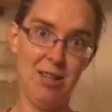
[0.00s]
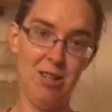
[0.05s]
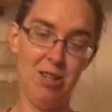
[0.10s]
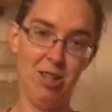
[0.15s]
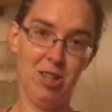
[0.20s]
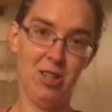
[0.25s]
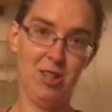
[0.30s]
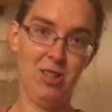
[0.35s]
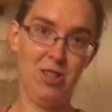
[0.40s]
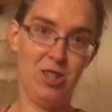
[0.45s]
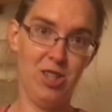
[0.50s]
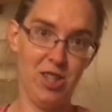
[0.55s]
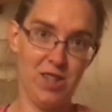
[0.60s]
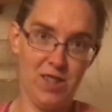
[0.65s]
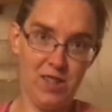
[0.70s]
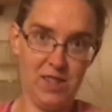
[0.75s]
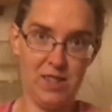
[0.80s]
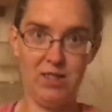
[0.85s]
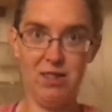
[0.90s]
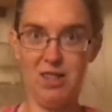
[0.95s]
because
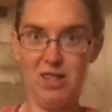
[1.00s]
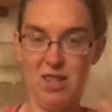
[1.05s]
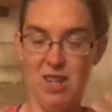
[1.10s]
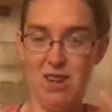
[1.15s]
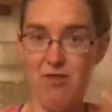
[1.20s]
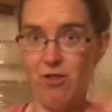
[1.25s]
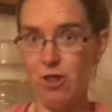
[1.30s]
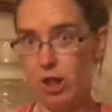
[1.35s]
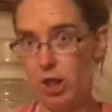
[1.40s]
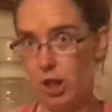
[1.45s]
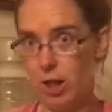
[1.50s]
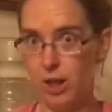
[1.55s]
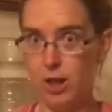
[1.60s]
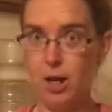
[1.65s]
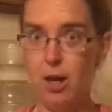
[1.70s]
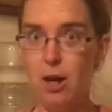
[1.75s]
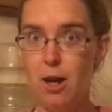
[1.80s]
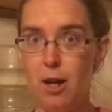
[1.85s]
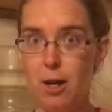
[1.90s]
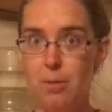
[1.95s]
just if you're low
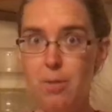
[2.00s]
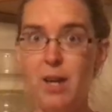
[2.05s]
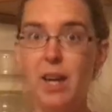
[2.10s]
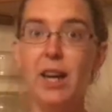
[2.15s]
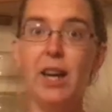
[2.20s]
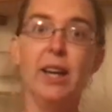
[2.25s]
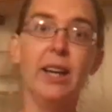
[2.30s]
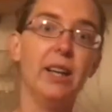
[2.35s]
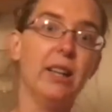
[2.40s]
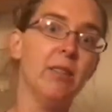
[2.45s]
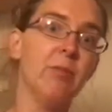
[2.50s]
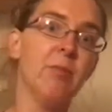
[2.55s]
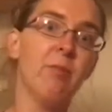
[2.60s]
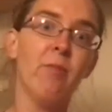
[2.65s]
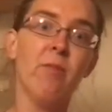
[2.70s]
carbing